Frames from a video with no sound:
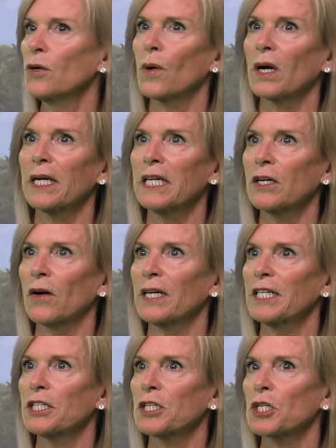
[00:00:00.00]
who are in our
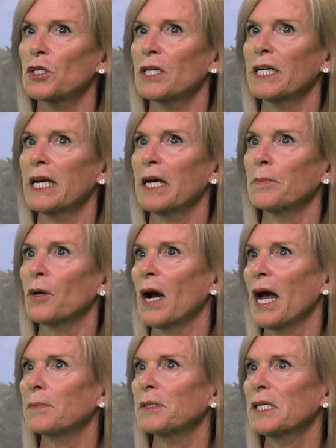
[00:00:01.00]
industry and
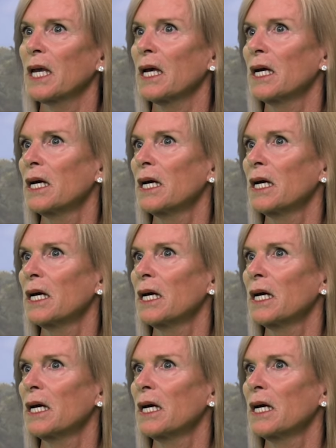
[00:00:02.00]
perhaps